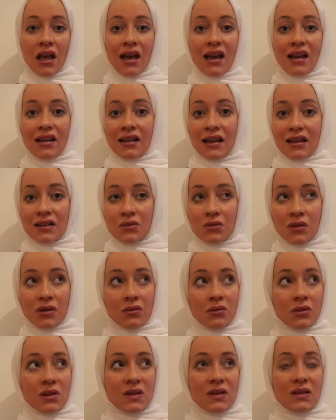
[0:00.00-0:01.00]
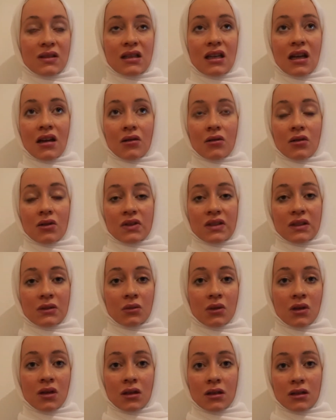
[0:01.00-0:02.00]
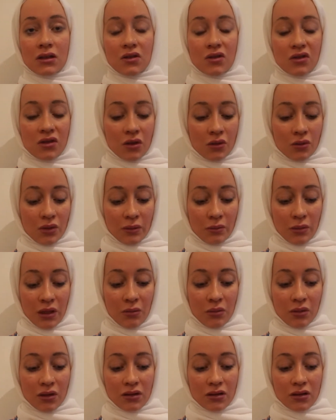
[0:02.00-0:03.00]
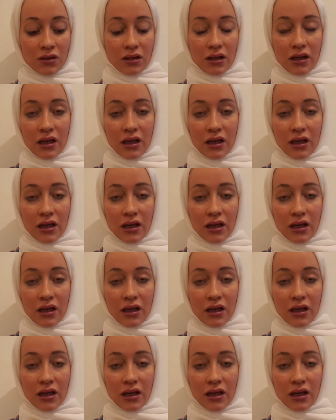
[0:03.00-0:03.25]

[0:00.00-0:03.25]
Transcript: And that's what we see across the world, what people,